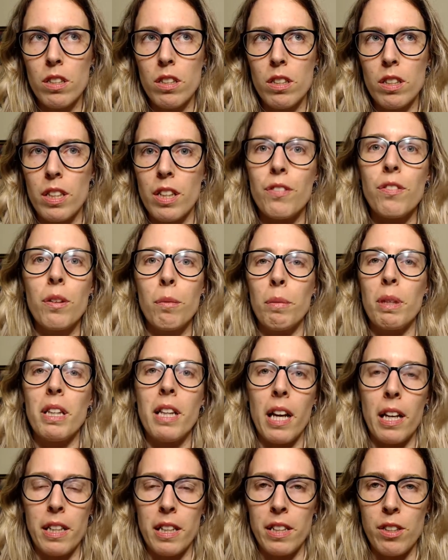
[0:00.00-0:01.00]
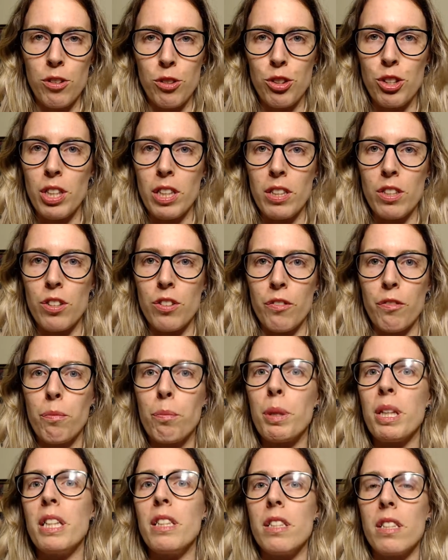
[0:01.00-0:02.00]
giving me that inner sense of
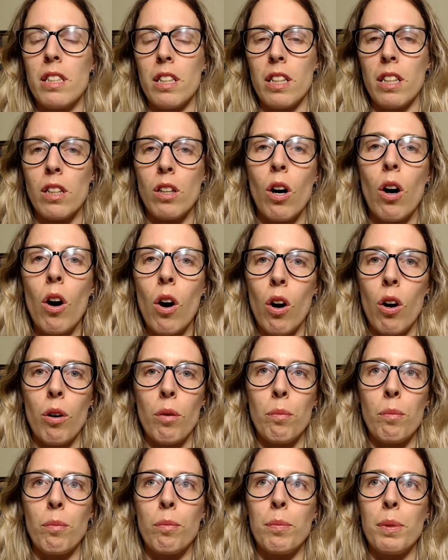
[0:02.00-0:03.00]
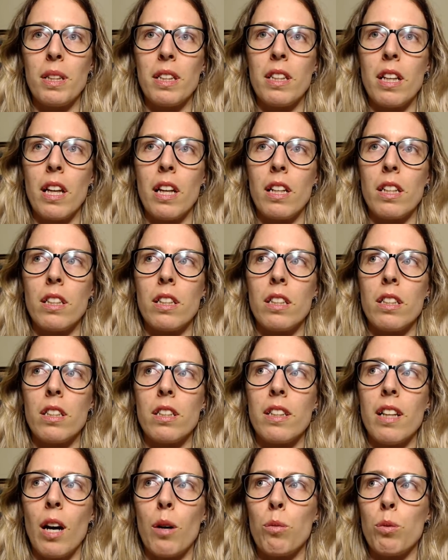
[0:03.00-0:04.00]
peace and calm, but then
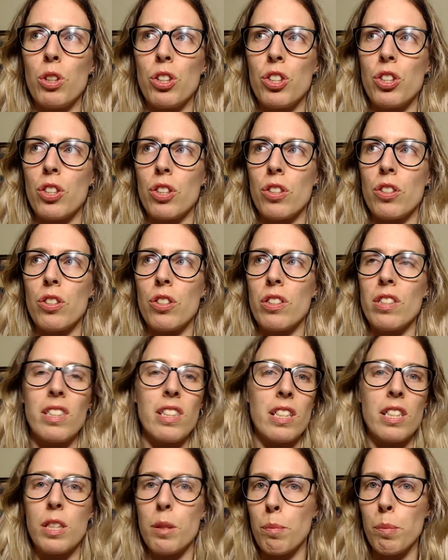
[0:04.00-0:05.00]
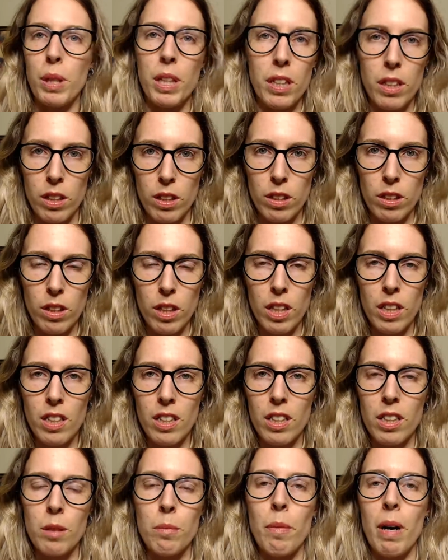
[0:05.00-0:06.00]
that would just disappear
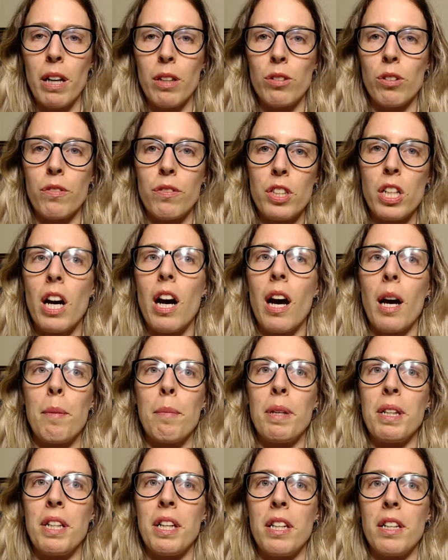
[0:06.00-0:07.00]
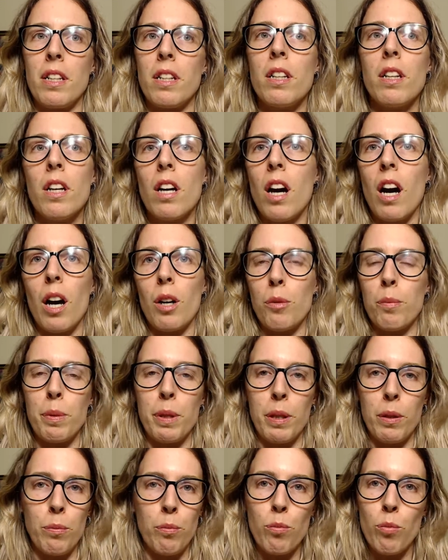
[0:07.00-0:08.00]
in a matter of time, and then I'd
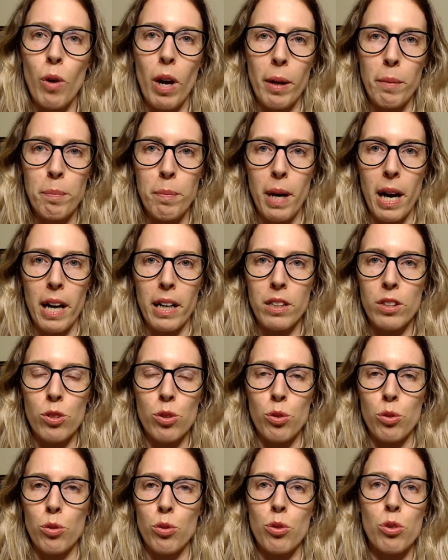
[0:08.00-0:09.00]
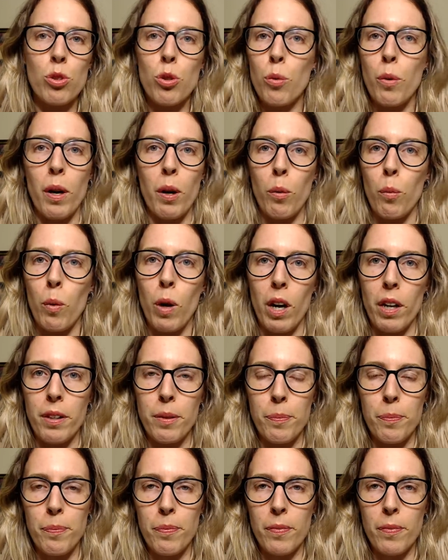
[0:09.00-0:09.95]
be right back to square one.